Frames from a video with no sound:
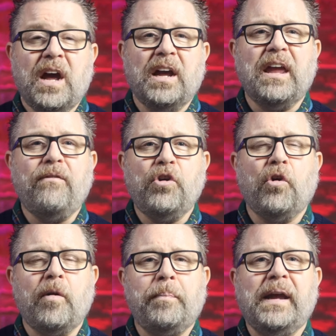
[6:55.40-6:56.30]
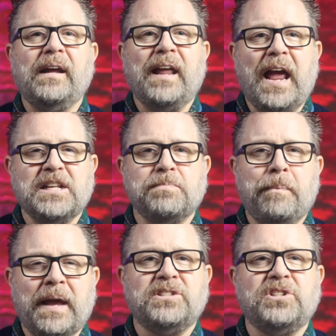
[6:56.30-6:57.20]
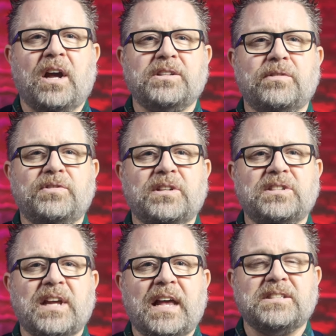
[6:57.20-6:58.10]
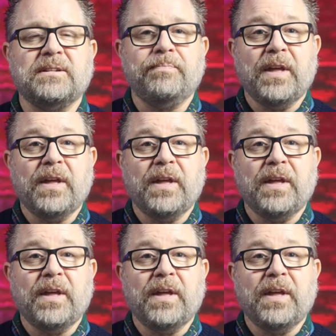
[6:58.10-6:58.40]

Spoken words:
and give your appeal its best chance of success.